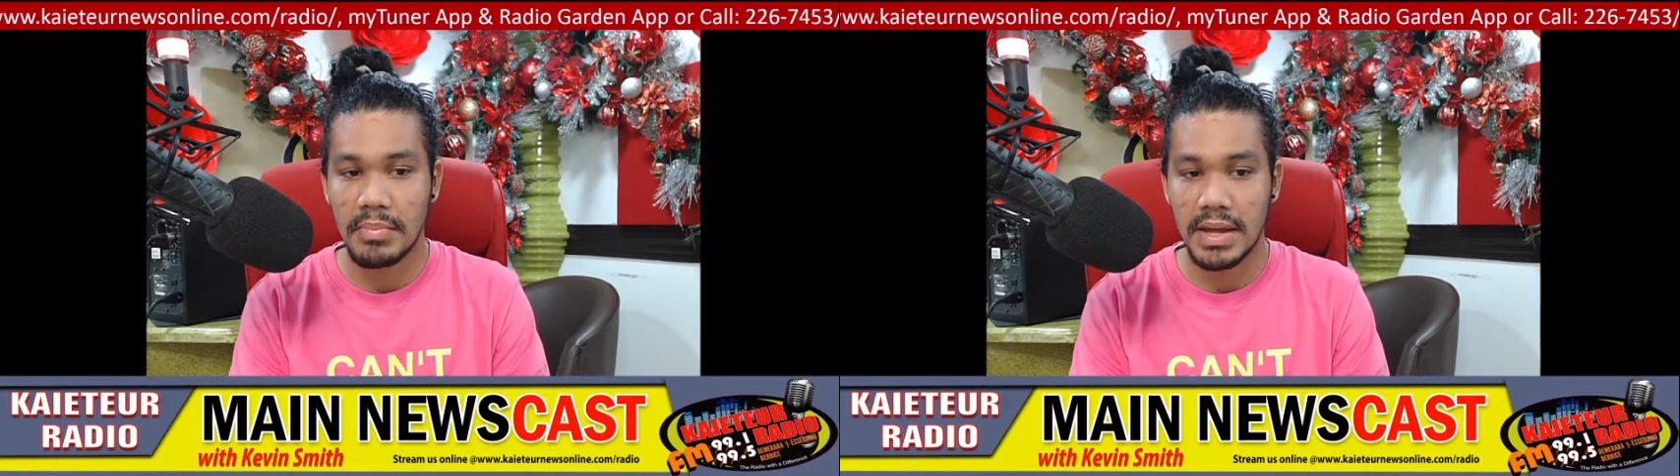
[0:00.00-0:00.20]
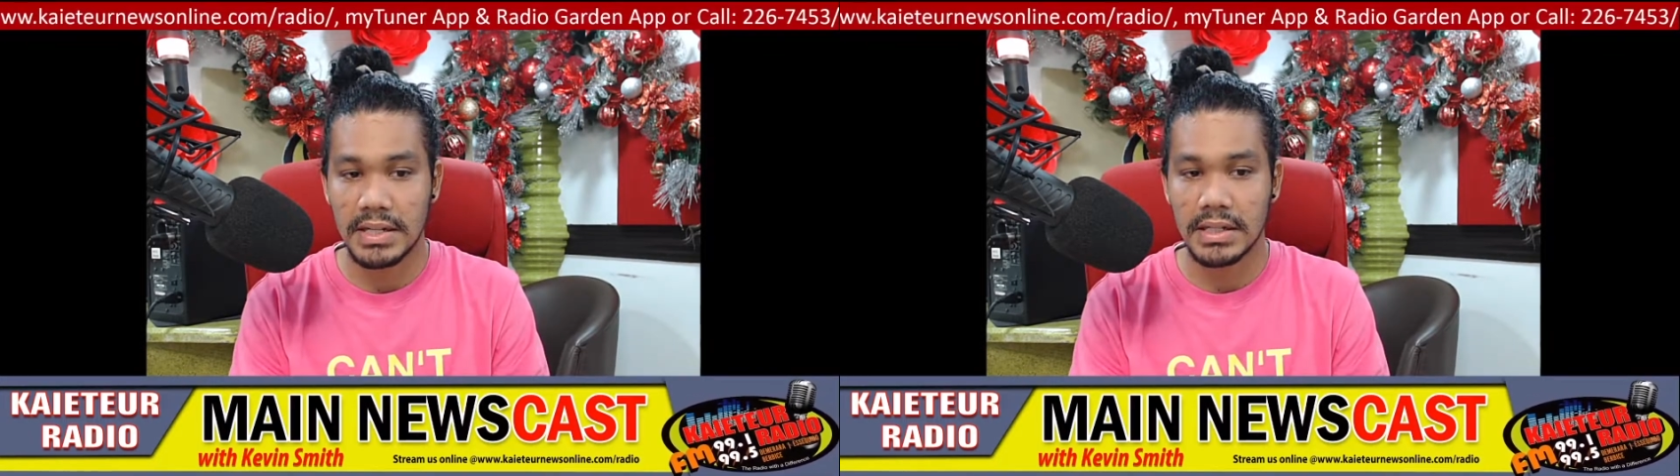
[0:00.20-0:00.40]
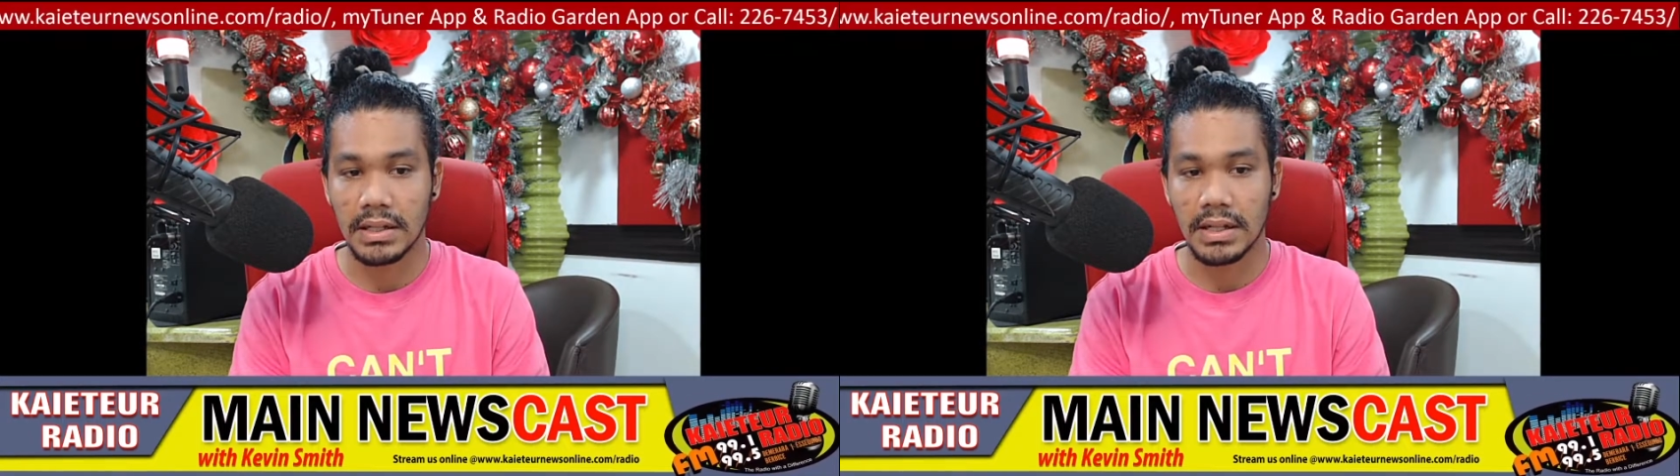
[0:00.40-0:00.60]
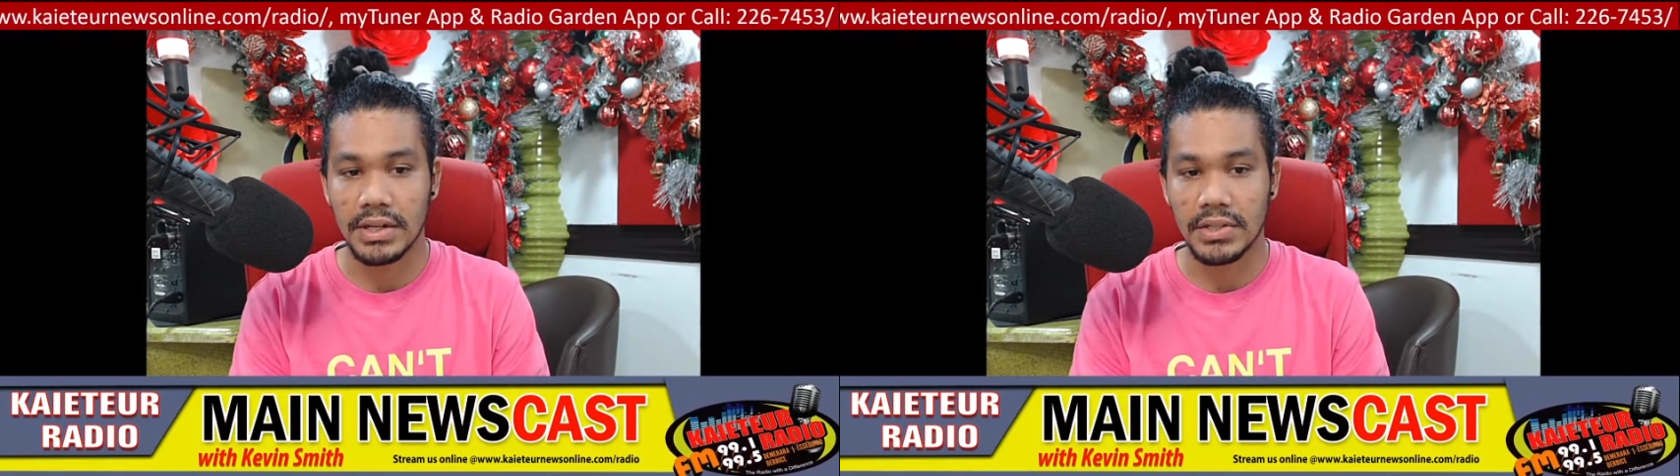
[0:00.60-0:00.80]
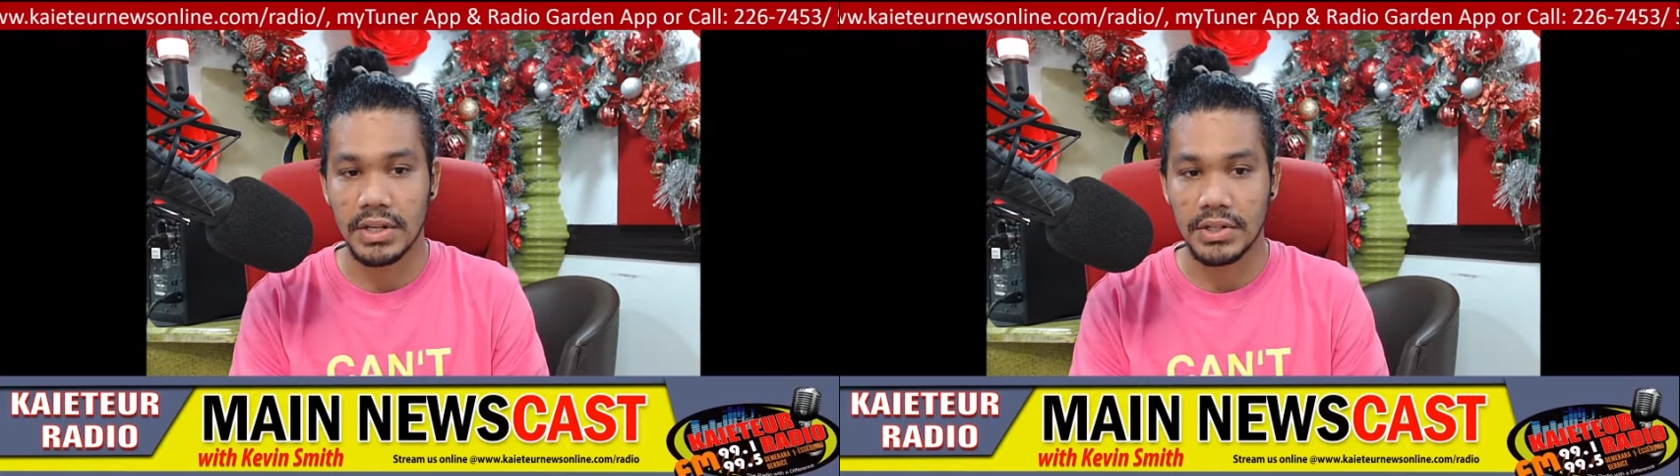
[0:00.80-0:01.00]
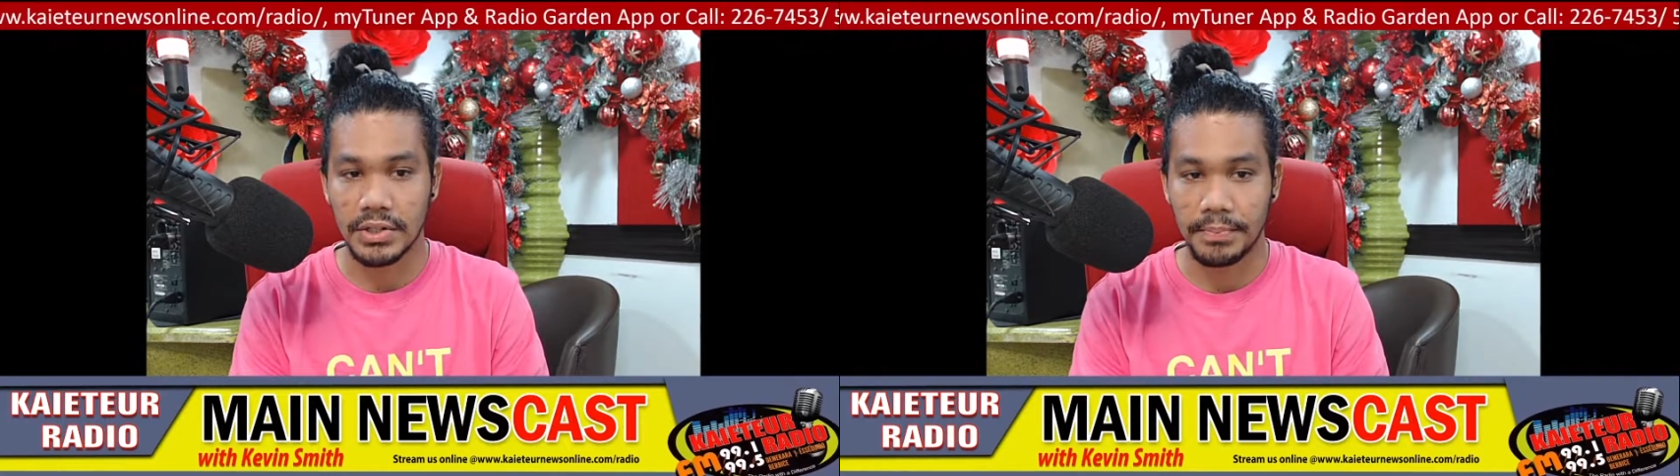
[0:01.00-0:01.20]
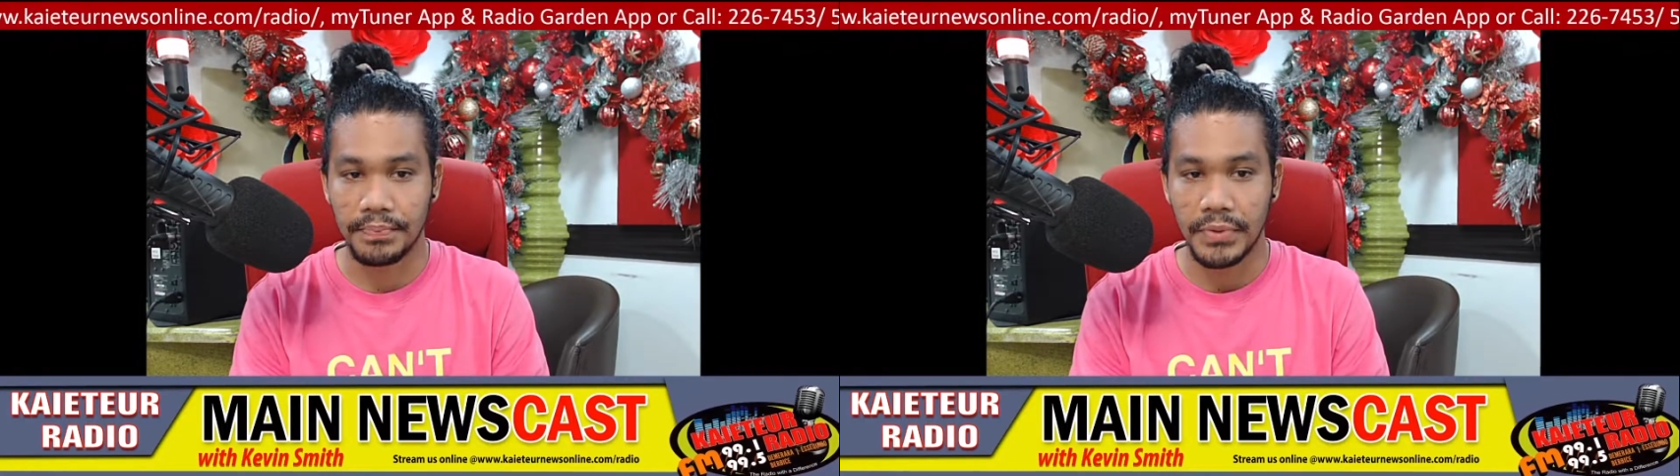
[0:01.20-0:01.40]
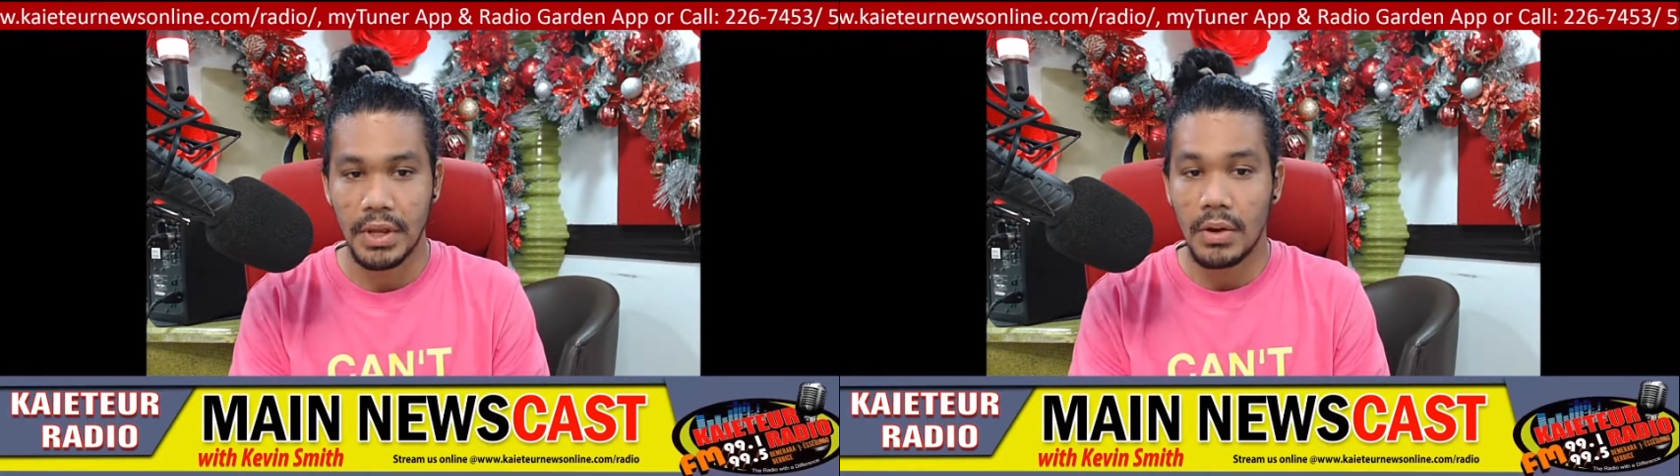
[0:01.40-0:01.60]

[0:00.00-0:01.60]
amended legislation,